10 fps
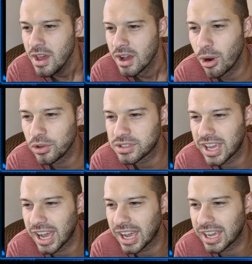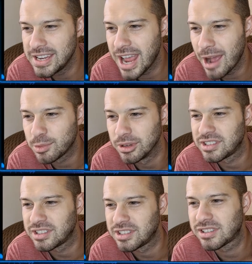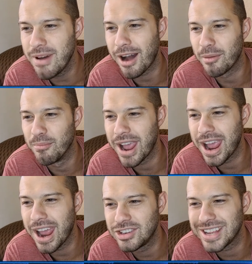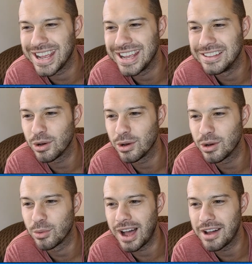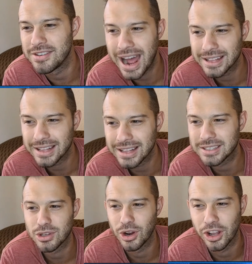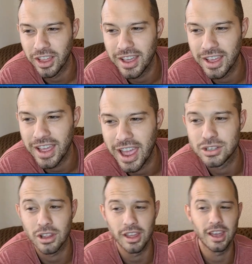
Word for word: Claybro looks like he got kidnapped, but somehow managed a deal and was allowed not to miss our Clay Hanks